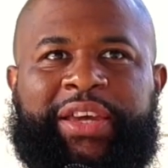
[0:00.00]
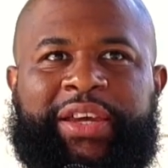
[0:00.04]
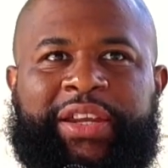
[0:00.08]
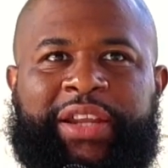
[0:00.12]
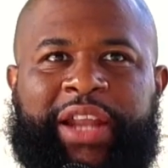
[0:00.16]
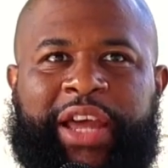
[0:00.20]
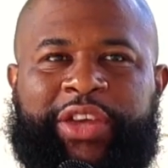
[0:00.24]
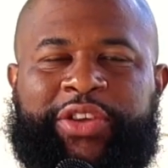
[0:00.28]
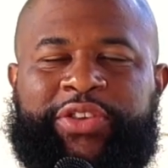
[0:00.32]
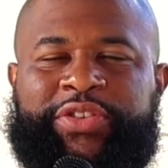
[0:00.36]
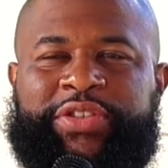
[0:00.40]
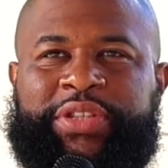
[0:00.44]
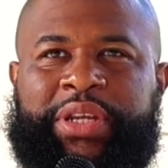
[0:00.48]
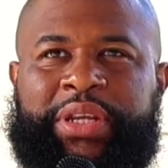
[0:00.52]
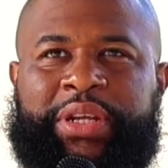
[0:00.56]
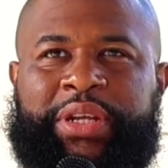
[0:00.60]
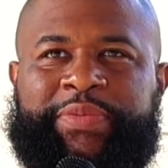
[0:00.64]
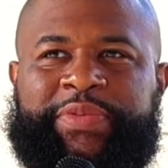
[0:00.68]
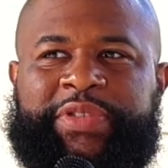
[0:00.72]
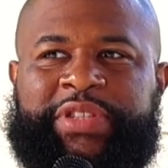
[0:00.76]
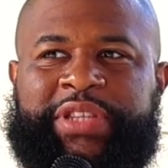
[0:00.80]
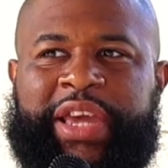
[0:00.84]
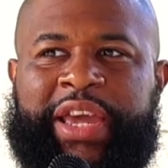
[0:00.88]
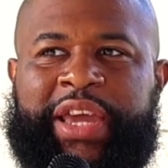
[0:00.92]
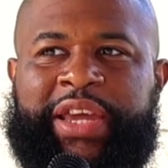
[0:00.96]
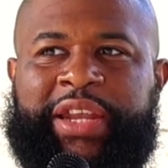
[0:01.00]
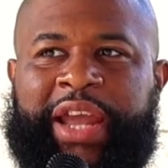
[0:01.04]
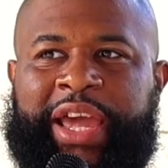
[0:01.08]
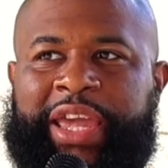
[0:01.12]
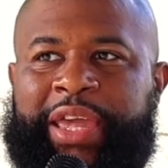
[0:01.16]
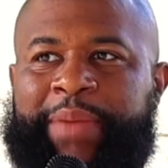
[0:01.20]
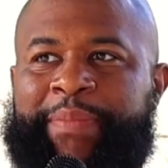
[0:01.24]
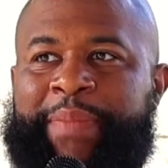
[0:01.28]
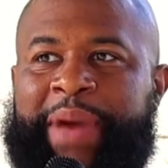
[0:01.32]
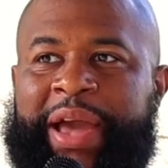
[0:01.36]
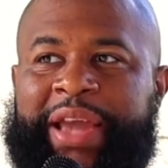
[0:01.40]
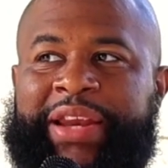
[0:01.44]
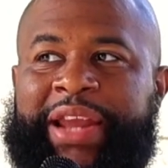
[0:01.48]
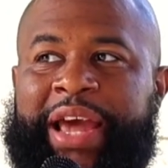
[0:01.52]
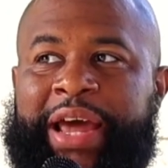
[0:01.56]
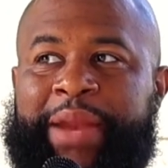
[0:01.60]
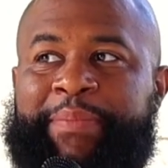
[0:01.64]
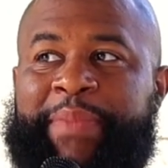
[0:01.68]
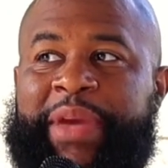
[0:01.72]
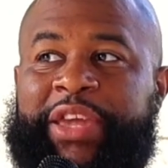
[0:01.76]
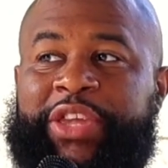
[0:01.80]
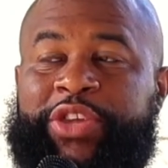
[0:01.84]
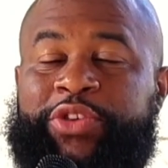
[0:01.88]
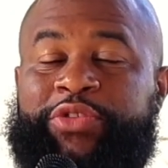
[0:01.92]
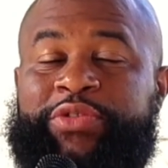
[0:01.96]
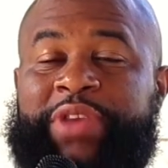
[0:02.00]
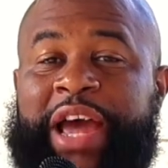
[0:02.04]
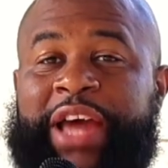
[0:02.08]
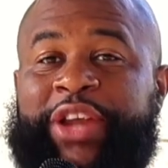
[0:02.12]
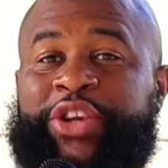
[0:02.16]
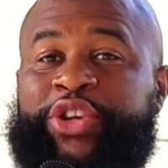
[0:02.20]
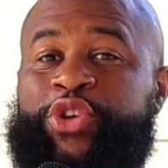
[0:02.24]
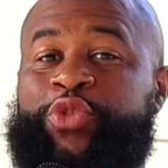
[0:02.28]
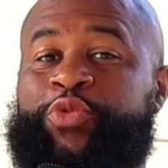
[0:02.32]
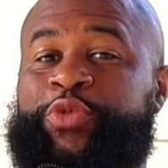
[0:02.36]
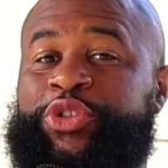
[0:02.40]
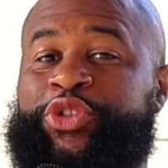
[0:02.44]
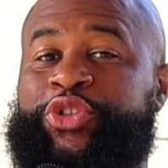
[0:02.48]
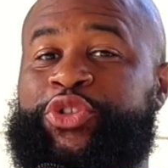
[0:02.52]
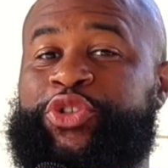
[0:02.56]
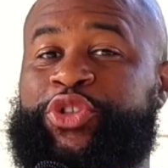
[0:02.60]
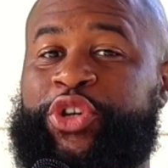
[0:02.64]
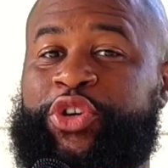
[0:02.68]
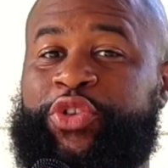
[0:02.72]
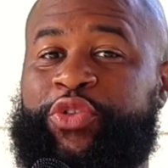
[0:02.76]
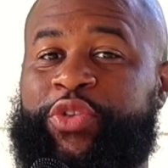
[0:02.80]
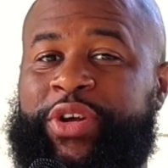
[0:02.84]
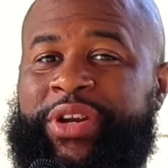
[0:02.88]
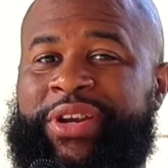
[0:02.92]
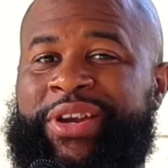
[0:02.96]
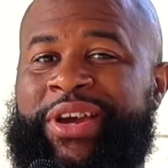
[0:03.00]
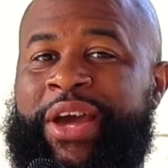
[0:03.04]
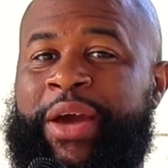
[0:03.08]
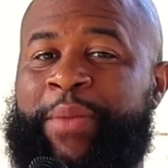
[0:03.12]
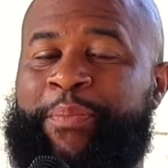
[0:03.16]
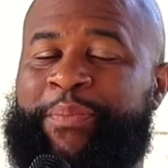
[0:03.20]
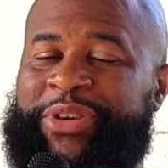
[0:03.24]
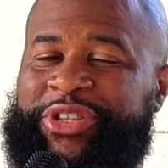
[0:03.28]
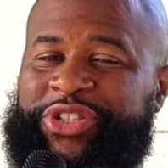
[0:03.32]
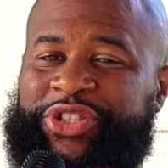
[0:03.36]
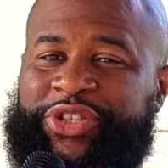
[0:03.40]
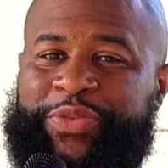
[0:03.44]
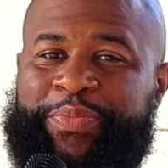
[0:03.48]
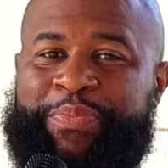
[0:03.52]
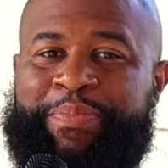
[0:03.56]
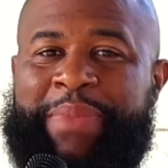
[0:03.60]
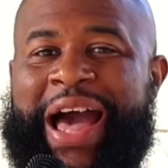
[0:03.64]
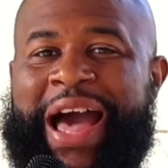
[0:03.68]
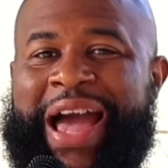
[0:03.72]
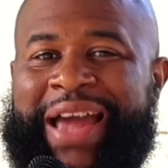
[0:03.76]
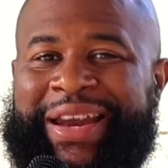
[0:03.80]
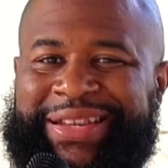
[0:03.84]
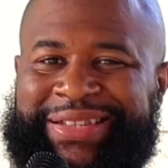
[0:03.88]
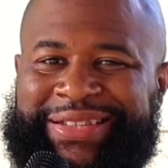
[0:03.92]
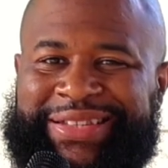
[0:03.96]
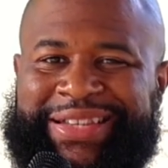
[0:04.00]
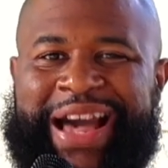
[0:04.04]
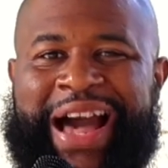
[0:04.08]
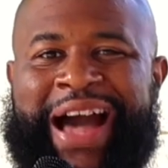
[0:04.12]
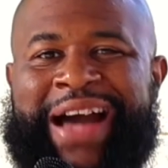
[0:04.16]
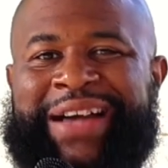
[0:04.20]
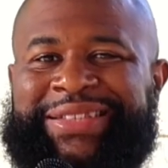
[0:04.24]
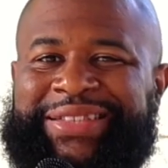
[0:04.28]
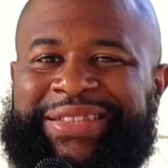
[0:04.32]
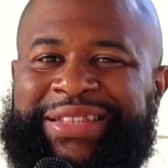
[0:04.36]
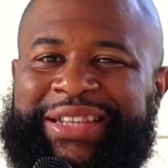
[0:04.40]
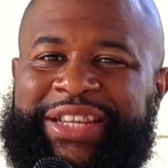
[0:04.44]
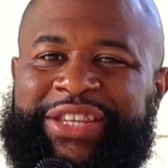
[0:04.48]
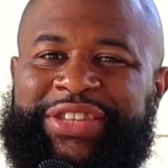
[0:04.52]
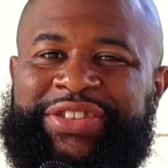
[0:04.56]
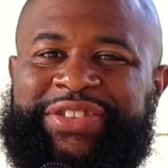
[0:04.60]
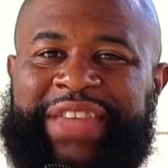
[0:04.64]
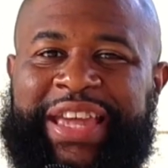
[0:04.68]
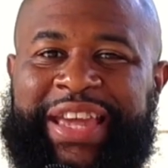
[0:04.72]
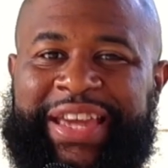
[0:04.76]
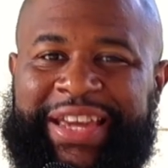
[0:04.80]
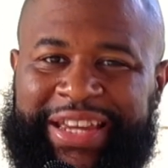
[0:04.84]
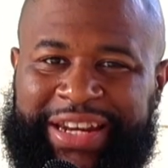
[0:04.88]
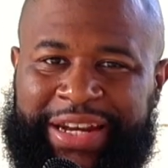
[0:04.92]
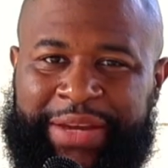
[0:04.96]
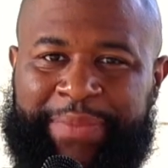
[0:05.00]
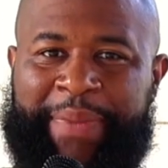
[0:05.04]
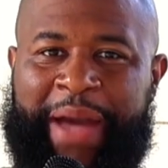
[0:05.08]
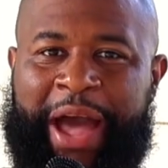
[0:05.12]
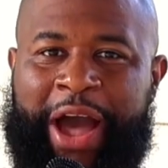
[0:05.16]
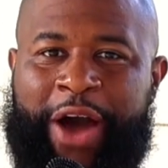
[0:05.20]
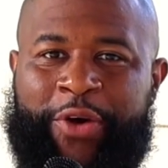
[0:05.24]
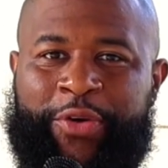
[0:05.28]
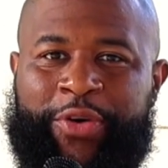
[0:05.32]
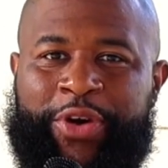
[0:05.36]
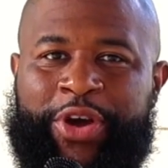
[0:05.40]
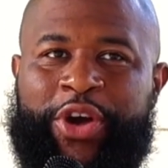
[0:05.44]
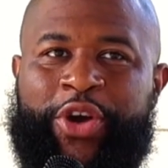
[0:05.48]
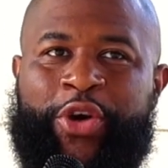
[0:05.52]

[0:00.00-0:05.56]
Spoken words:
Like, you see what I'm saying? Like, it might not make you not do what you're doing, but your mind is constantly thinking about